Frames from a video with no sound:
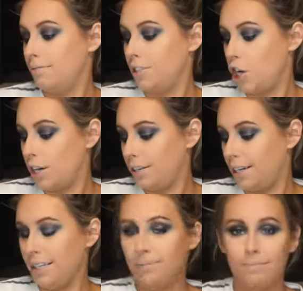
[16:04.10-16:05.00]

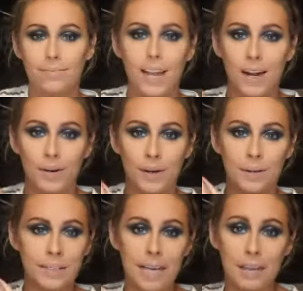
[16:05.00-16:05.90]
Tartelette. I don't know,
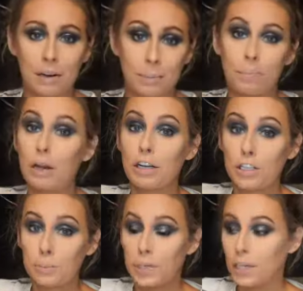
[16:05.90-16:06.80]
it's like their
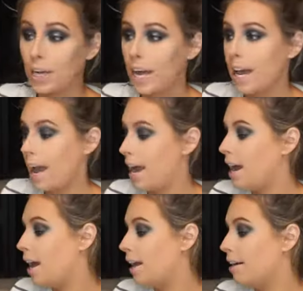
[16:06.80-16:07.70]
blush book,
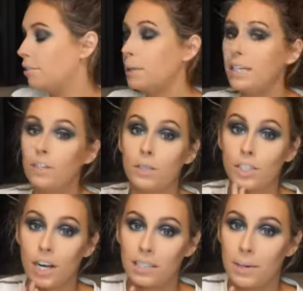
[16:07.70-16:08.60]
and everybody's
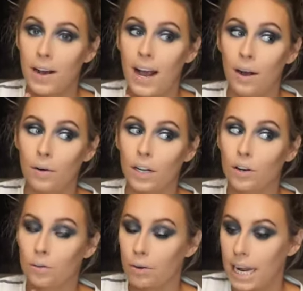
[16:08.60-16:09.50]
always talked about how
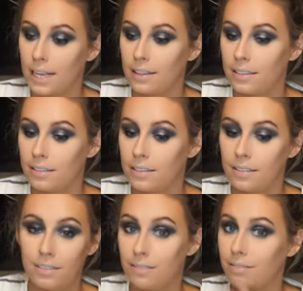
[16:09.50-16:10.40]
great
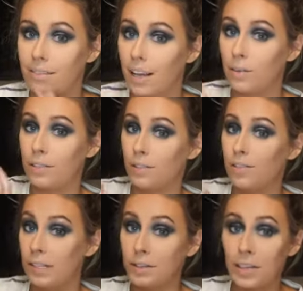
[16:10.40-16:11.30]
this
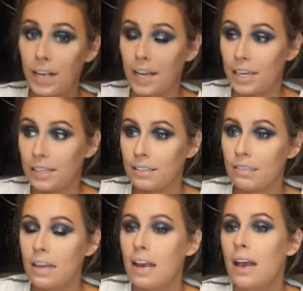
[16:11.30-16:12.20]
deal
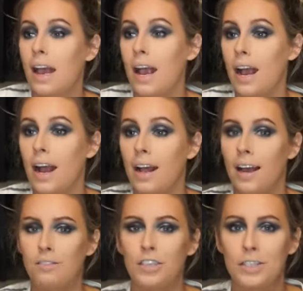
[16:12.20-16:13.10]
is, and
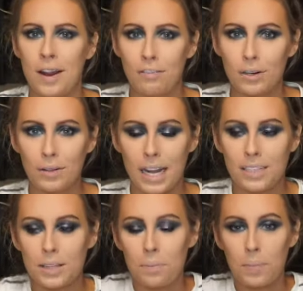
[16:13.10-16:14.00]
I've just never
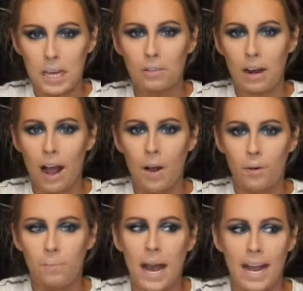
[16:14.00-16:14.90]
liked the big
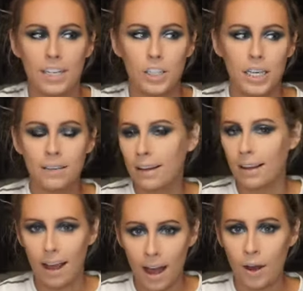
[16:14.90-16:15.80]
round packaging.
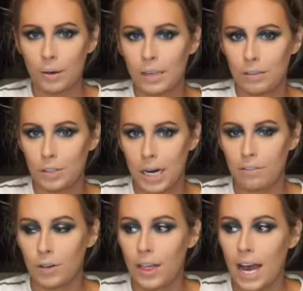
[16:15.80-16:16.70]
Like, how can you
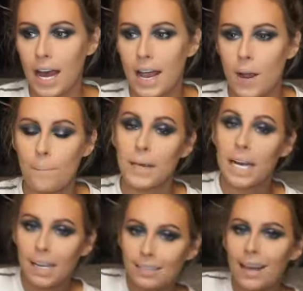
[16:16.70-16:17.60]
travel with that? And
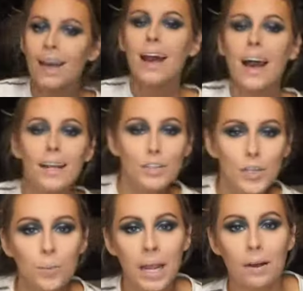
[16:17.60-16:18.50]
because I
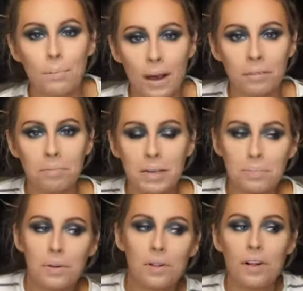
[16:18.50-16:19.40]
do makeup on
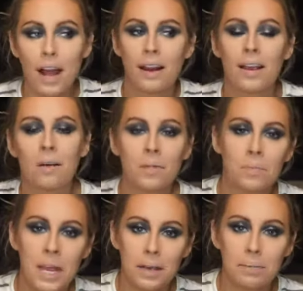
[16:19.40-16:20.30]
people and I am in
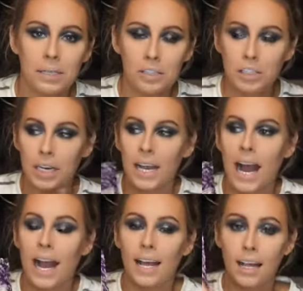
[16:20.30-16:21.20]
the makeup industry,
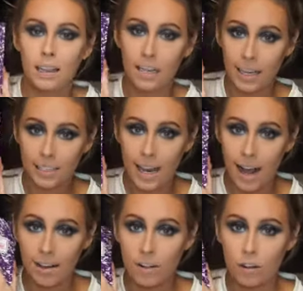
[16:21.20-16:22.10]
I like to
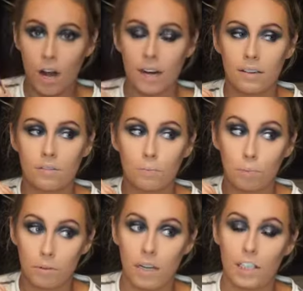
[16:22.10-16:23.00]
have a lot of
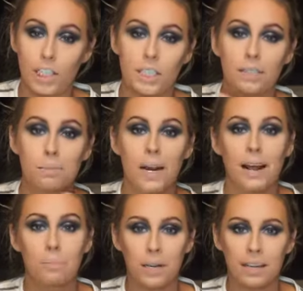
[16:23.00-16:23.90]
blushes, but
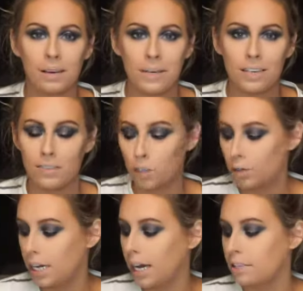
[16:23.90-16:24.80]
I bring them
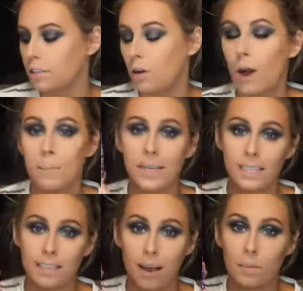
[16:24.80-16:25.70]
individually, and so I
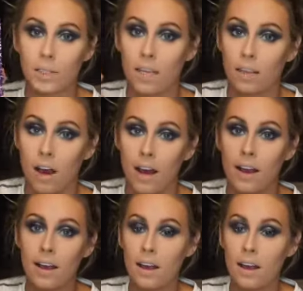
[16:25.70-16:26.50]
picked this up because I thought,